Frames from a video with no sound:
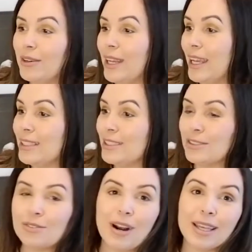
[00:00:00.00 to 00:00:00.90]
Nash is
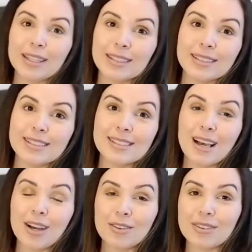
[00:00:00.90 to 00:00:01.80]
crying because he's
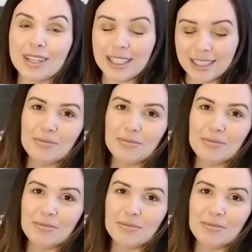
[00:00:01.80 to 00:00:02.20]
hungry.